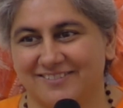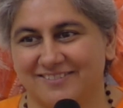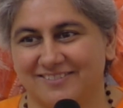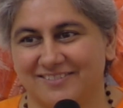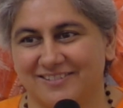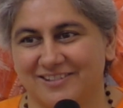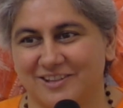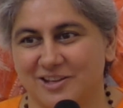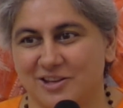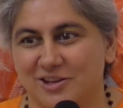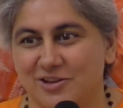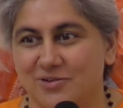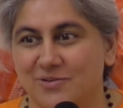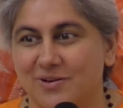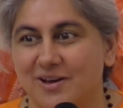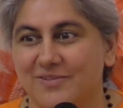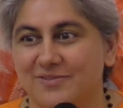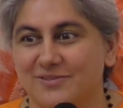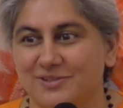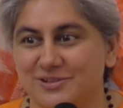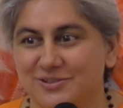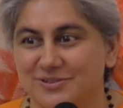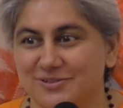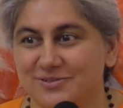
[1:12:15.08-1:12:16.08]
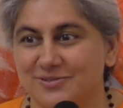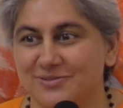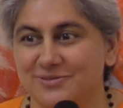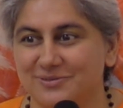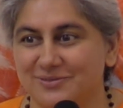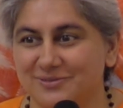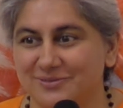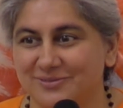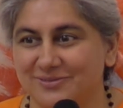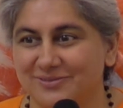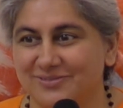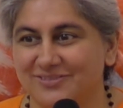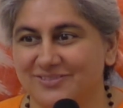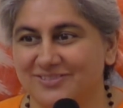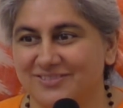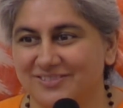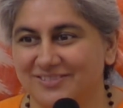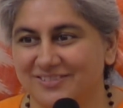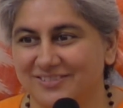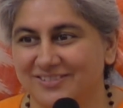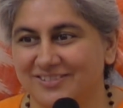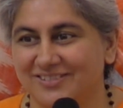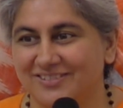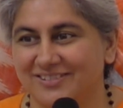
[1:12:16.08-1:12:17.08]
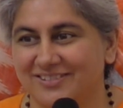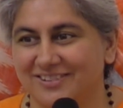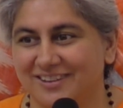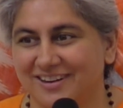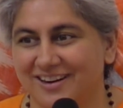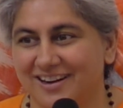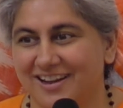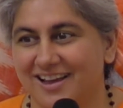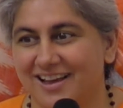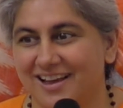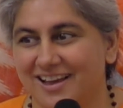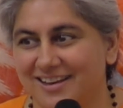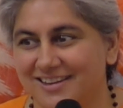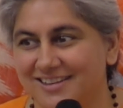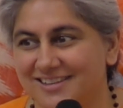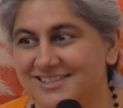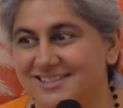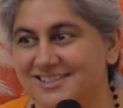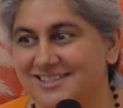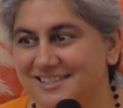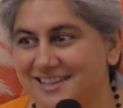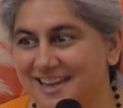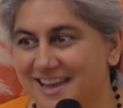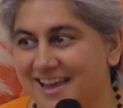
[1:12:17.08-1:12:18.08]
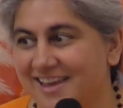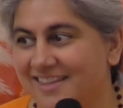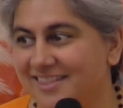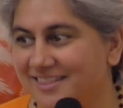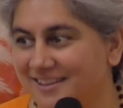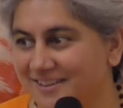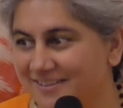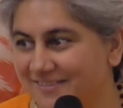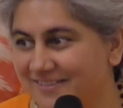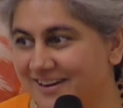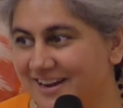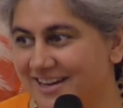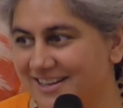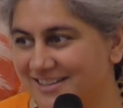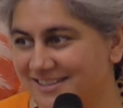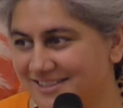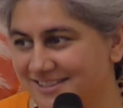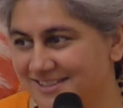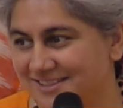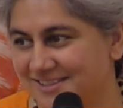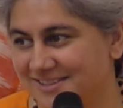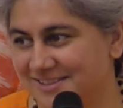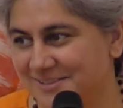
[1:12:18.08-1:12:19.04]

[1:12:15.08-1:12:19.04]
You have to understand the rest.